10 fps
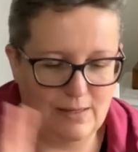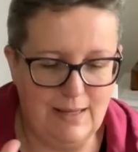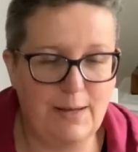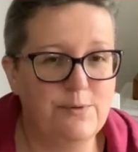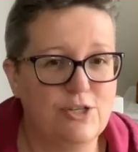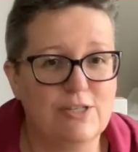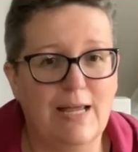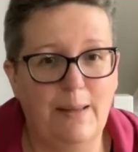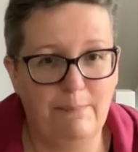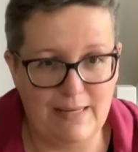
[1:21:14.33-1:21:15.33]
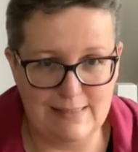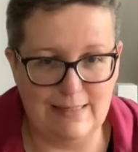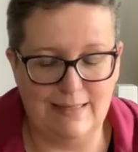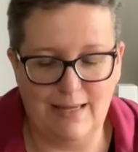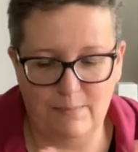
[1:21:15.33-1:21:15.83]
It was just
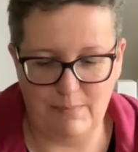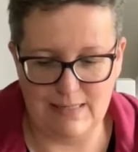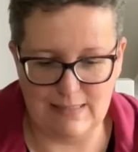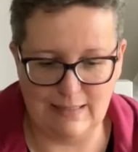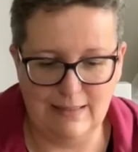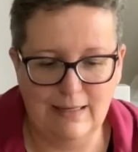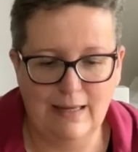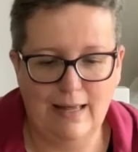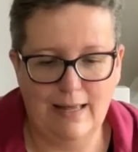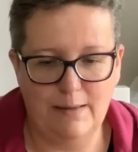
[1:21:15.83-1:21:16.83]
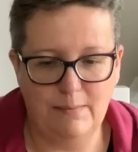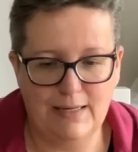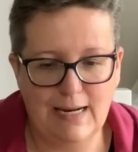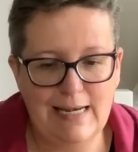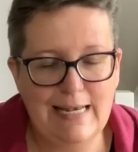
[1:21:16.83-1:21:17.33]
amazing. And
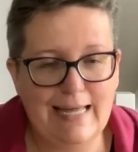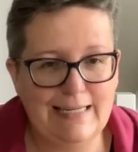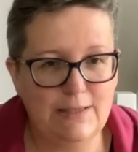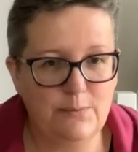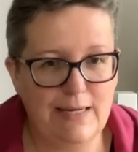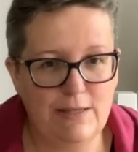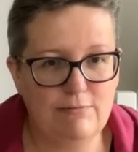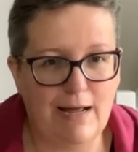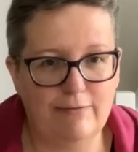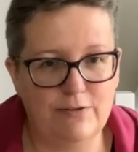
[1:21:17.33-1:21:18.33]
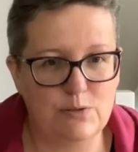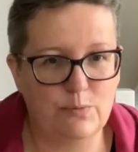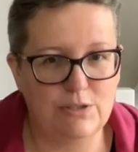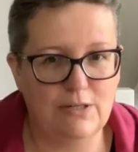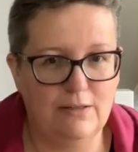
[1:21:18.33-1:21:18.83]
I liked the way the raffles were
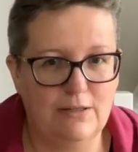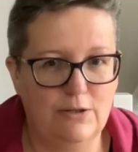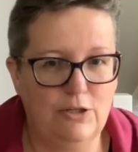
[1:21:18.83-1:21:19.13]
done.